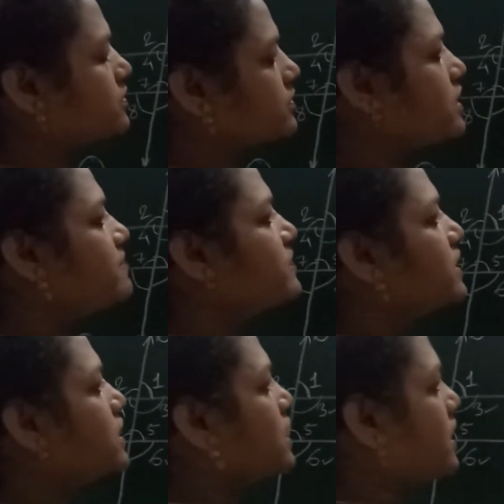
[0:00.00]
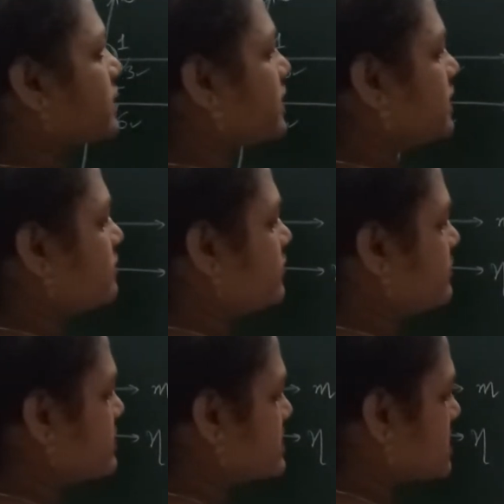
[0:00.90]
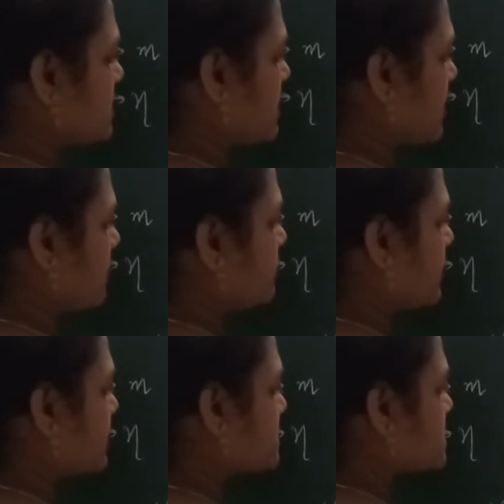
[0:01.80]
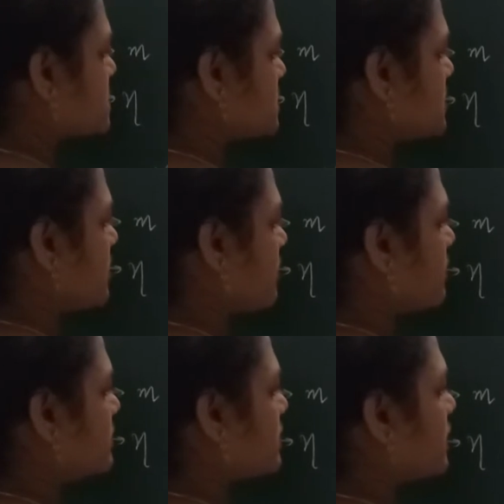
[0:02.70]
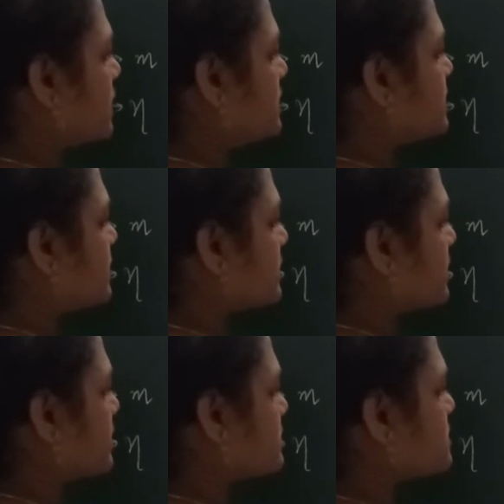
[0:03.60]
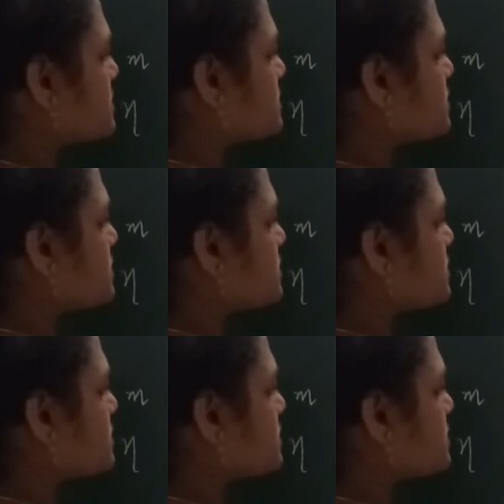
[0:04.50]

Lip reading: Okay, again we will see now next your alternate